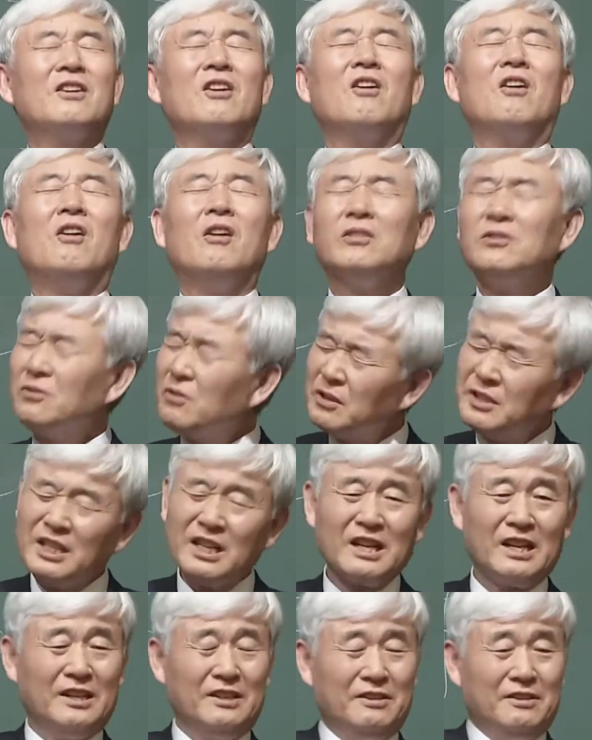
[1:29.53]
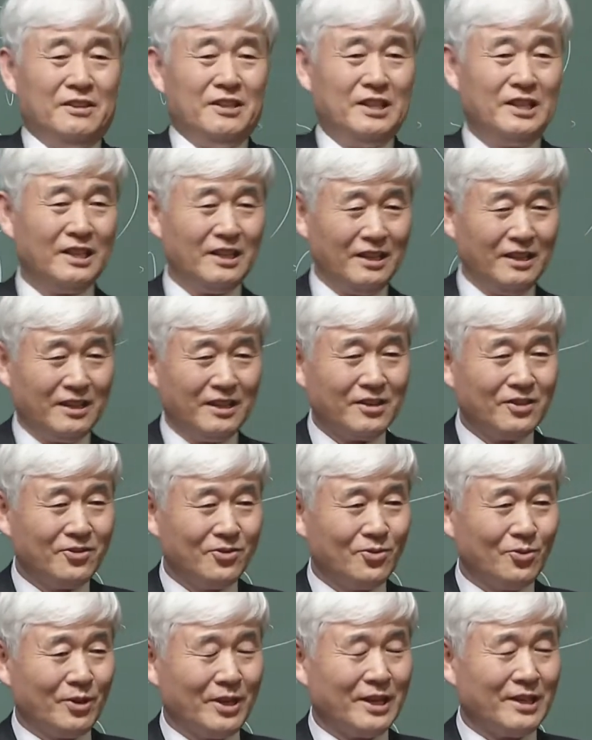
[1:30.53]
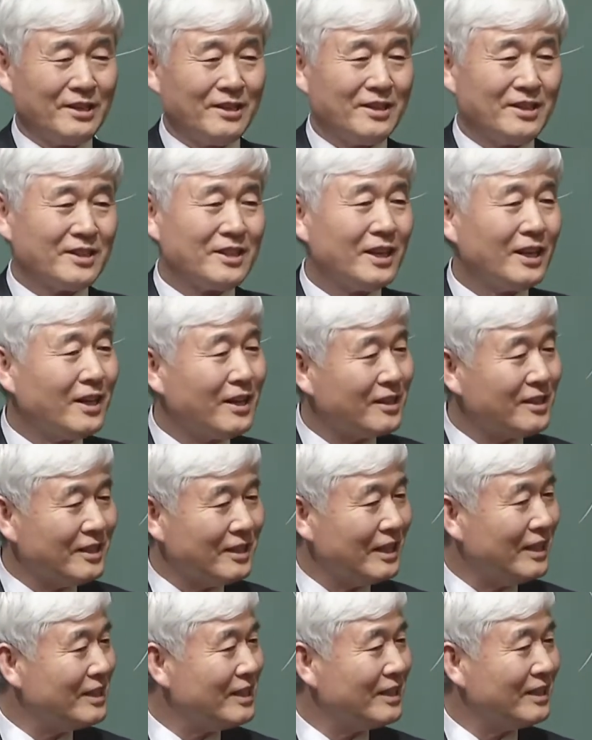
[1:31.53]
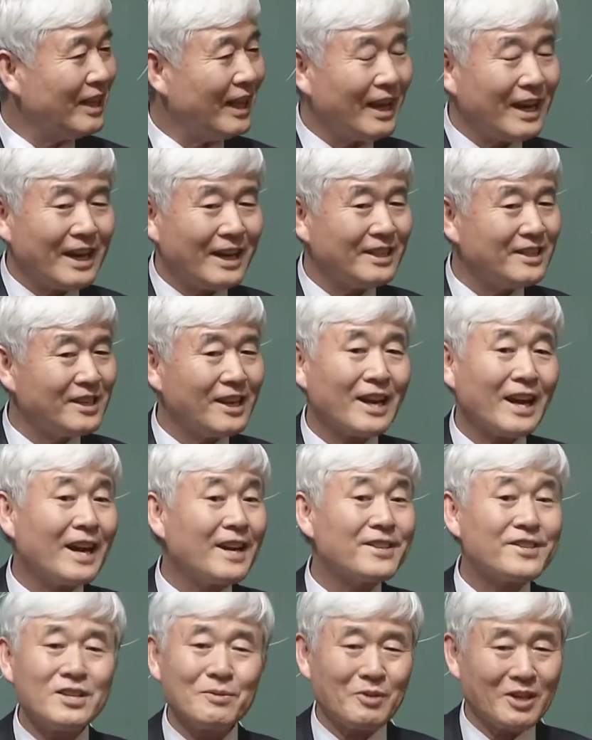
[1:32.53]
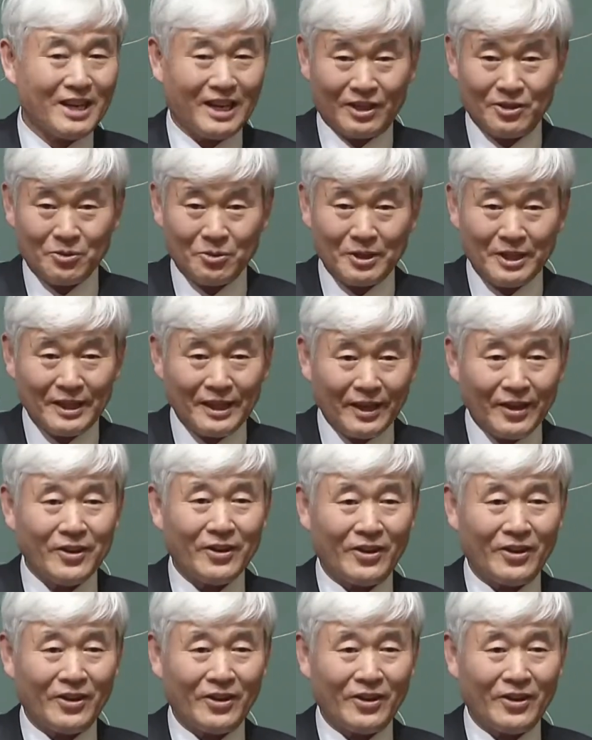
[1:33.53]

and everyone would have at least three to four of them as their strengths.